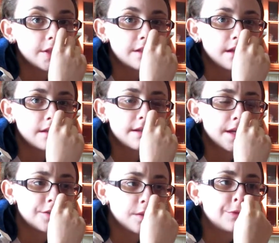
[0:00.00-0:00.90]
just cut,
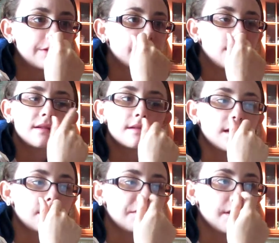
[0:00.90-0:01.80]
catch up with the vlog
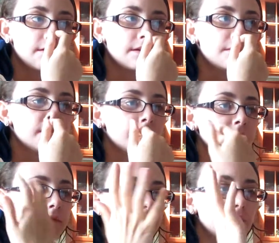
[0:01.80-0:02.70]
stuff that
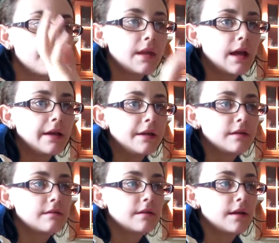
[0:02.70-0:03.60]

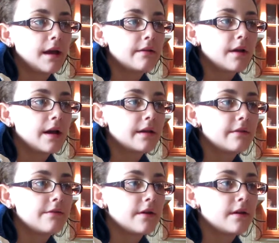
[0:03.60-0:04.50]
I have kind
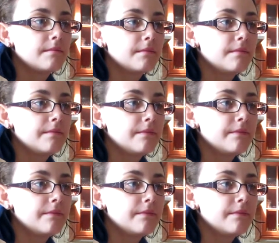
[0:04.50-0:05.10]
of um,